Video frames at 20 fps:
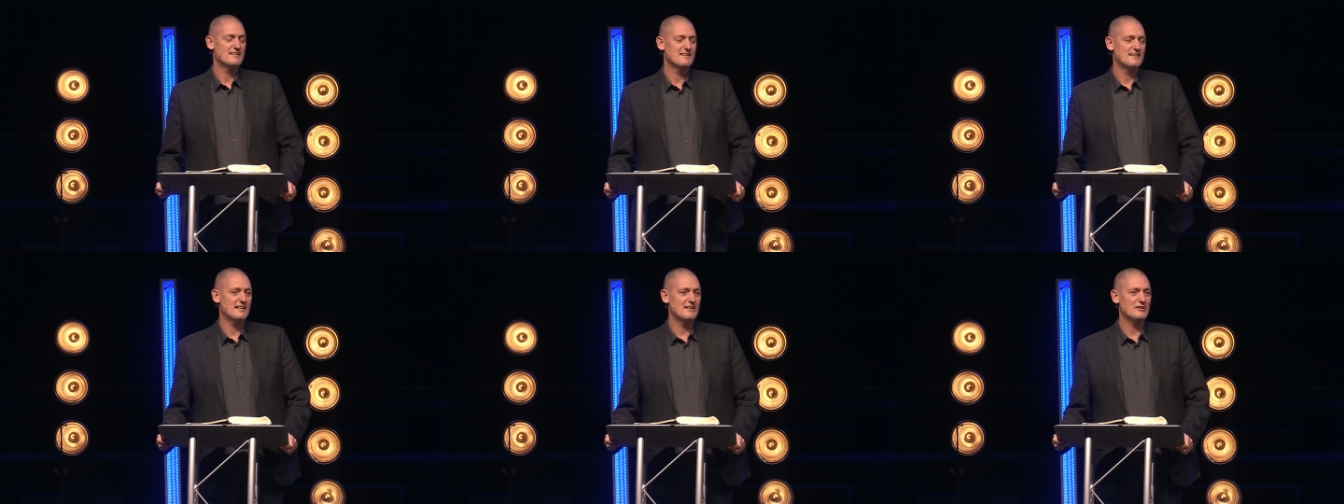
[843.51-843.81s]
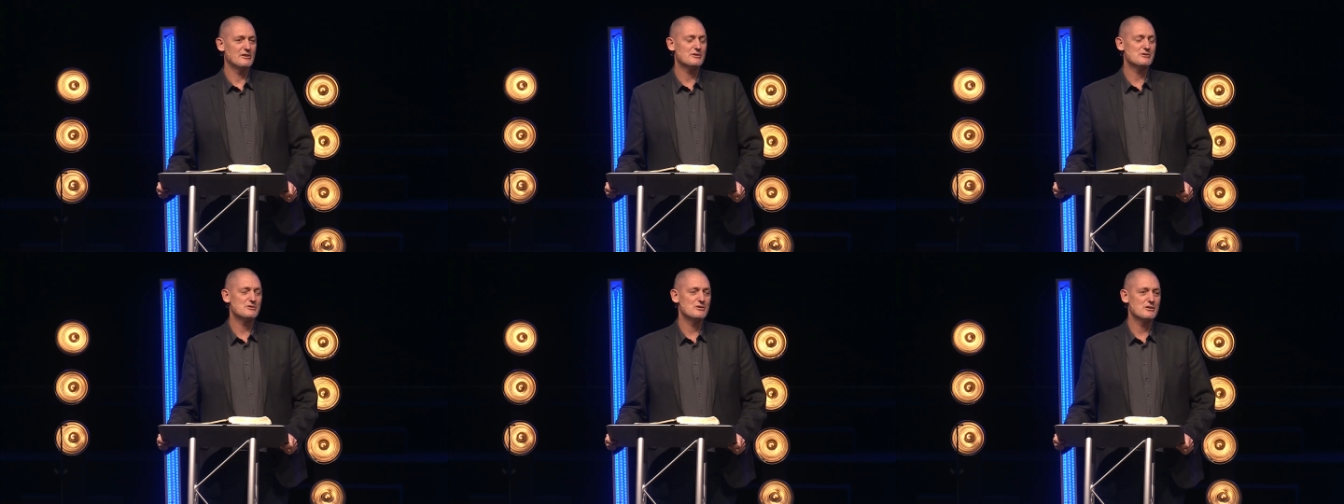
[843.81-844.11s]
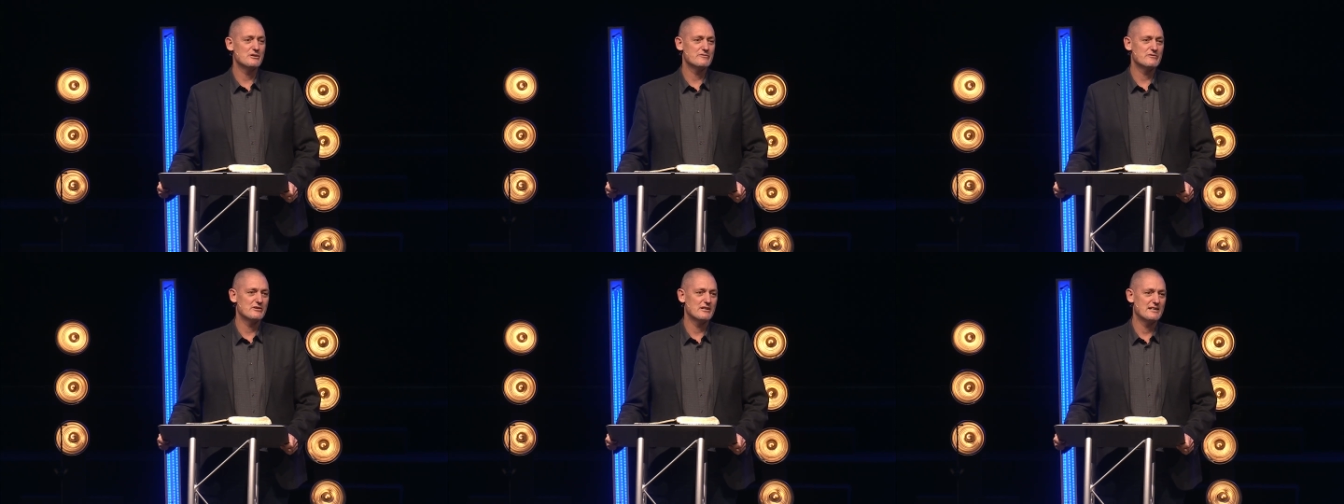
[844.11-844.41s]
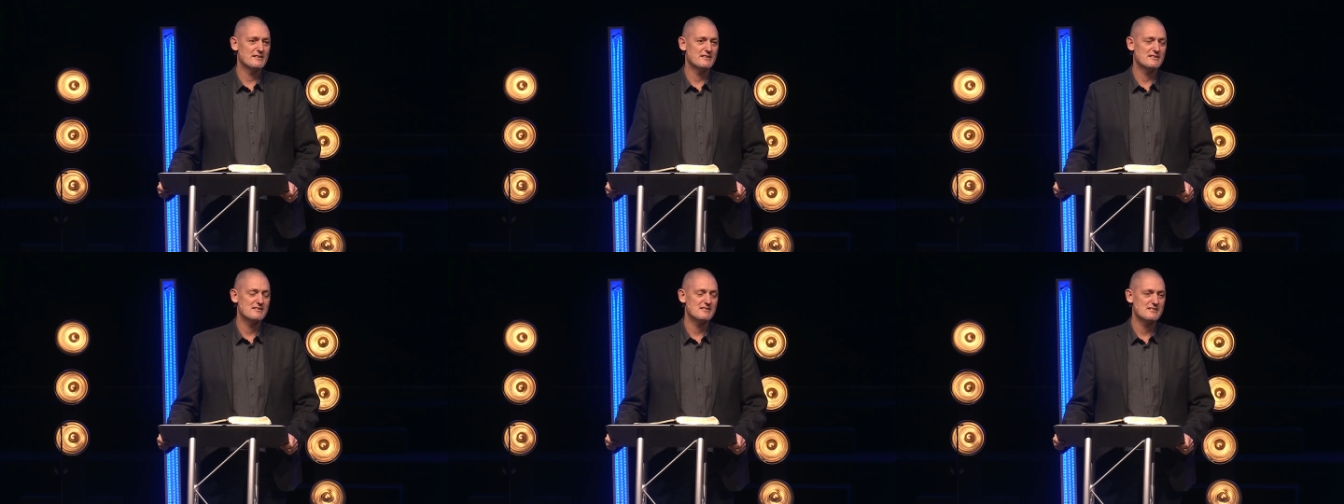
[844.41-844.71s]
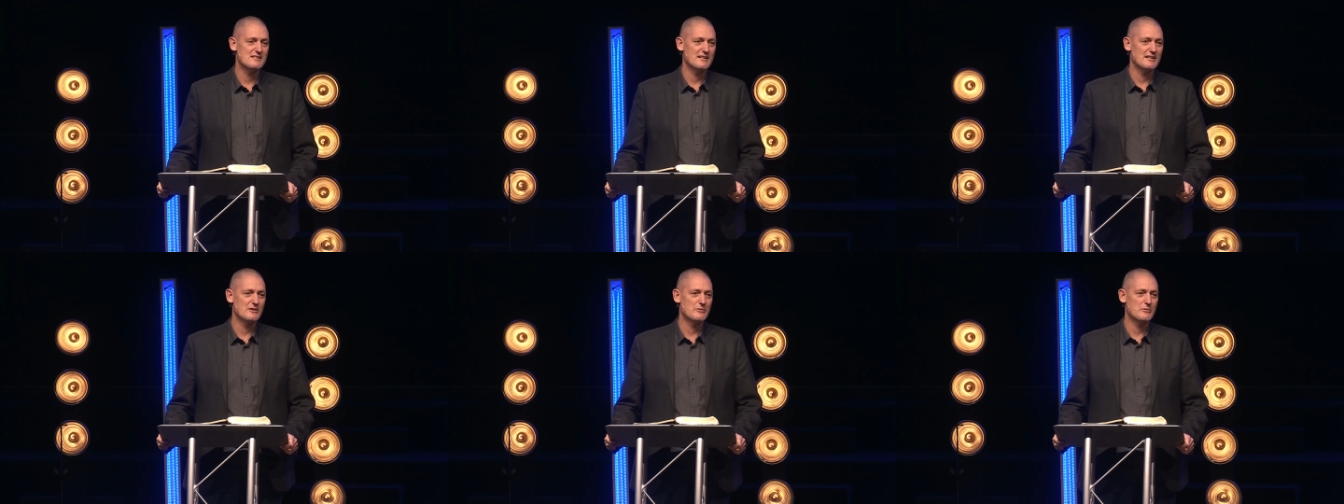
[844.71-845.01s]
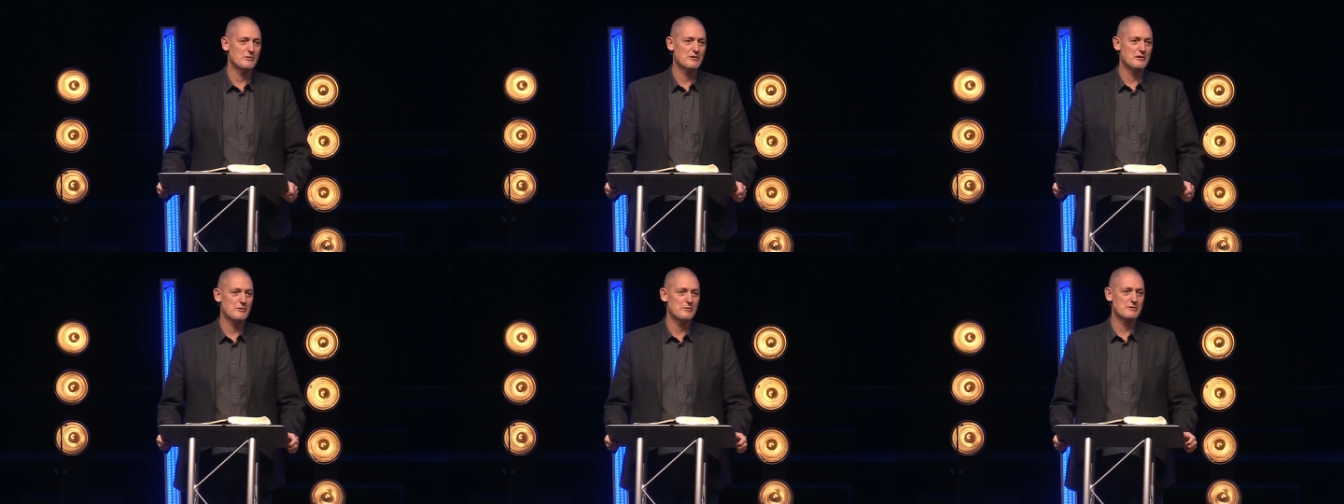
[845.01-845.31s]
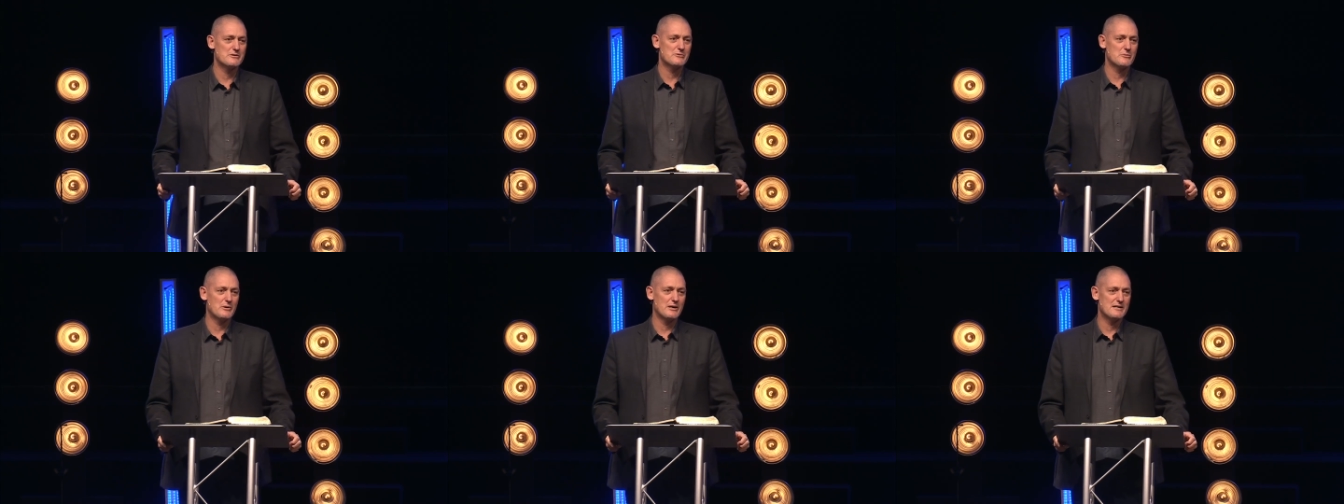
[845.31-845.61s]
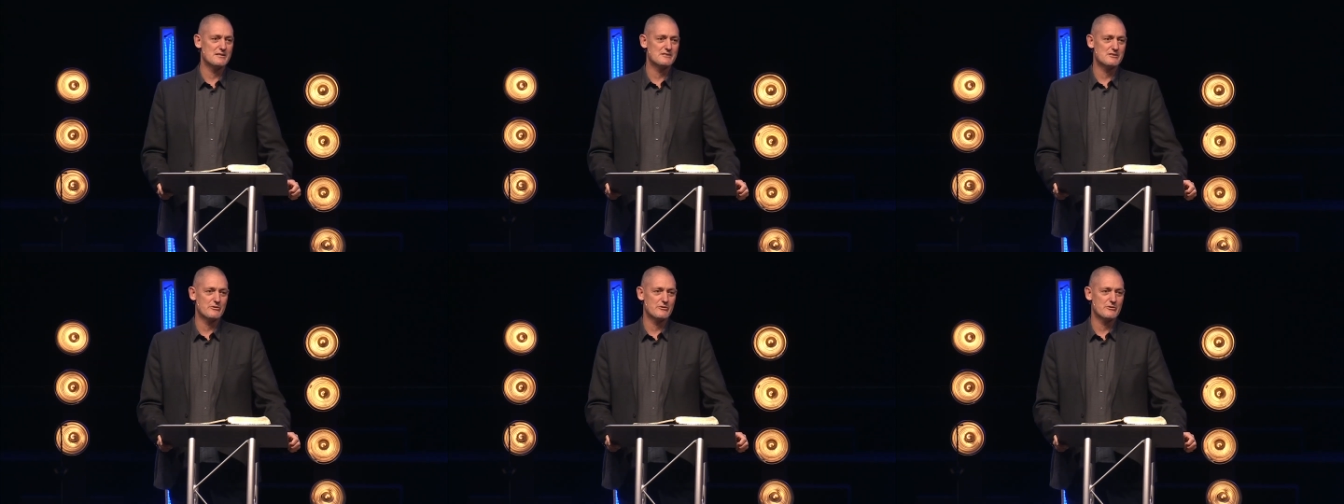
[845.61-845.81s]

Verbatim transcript: And I looked over at the sink where there was white